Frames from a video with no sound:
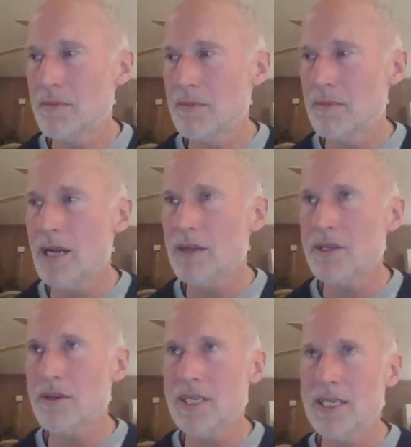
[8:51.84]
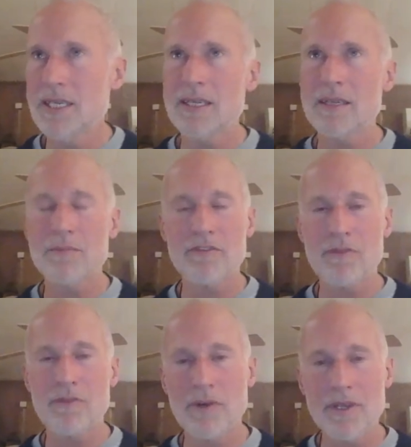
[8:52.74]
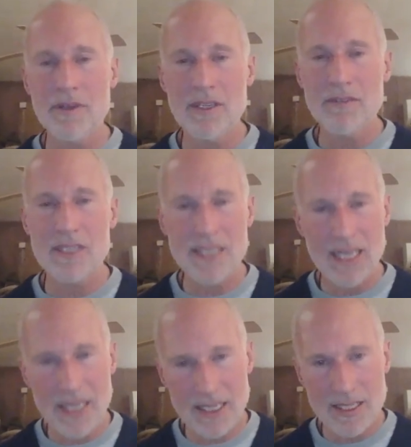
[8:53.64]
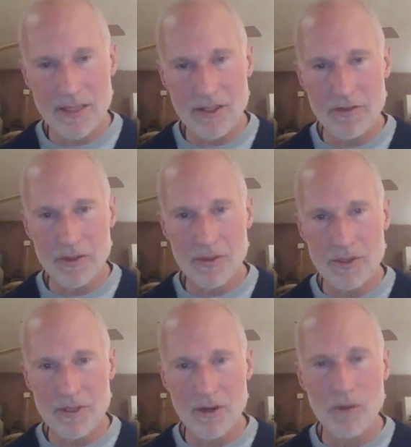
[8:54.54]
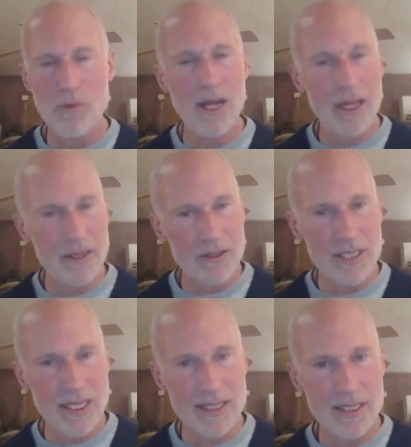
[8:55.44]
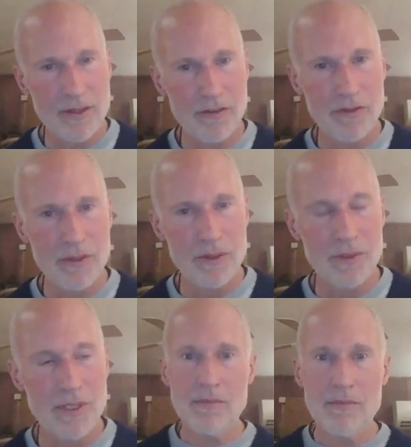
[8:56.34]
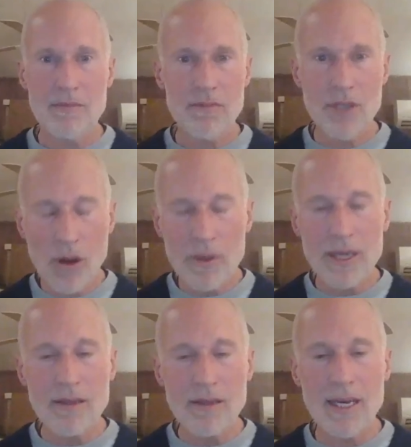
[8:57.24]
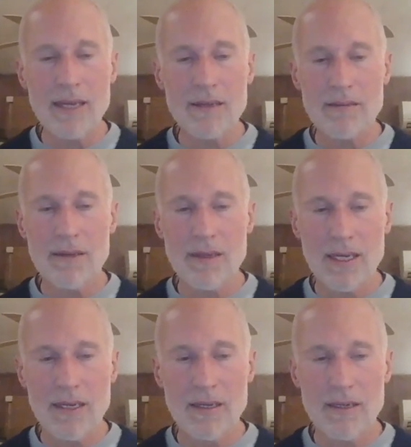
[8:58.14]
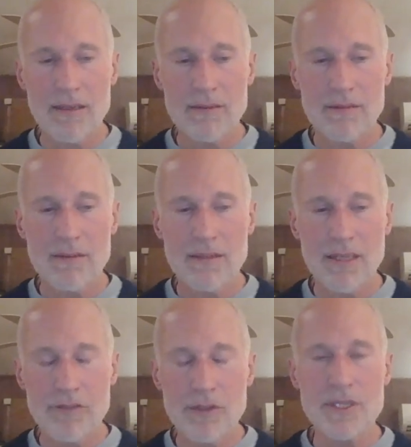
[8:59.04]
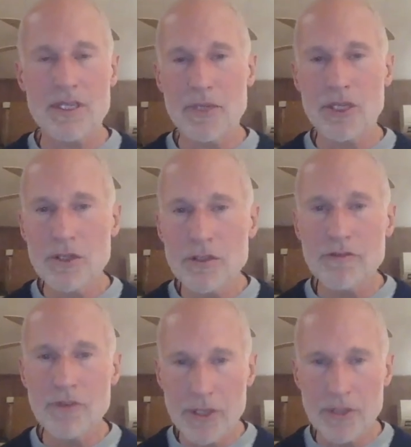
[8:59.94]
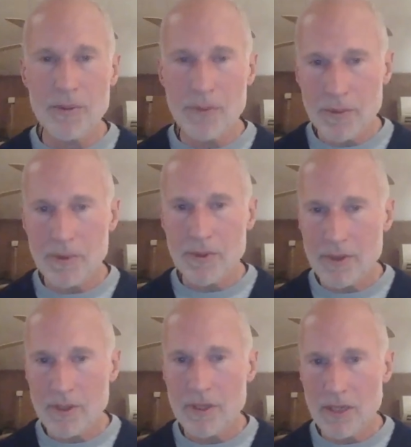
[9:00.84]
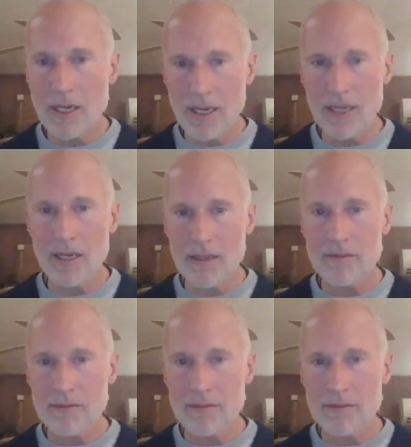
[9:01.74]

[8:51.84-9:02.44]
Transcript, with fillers: While you're eating, before you're even tasting the food, or while you're tasting the food, knowing that uh, that food is going to be good for you, uh,